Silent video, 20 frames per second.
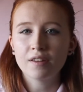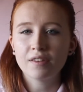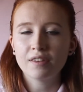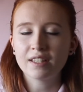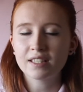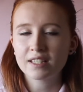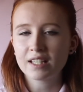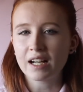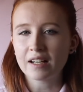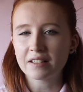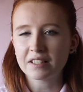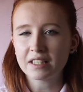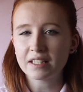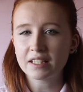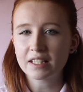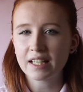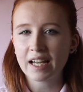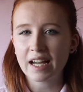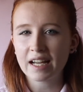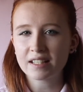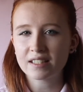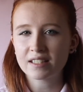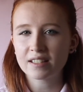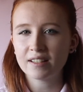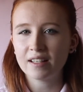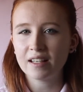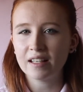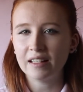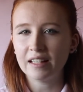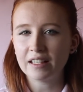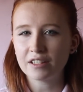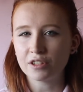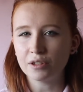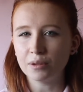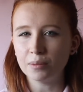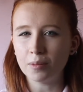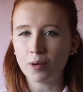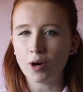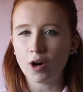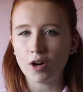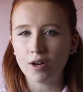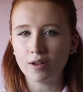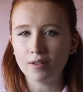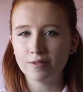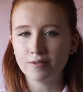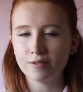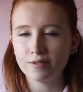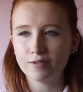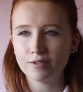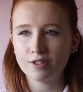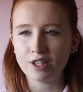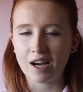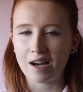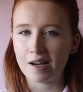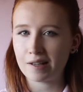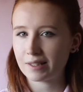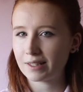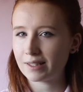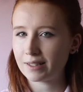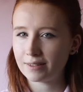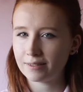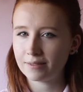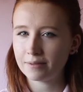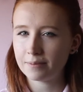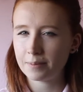they're starting to get a little more dark,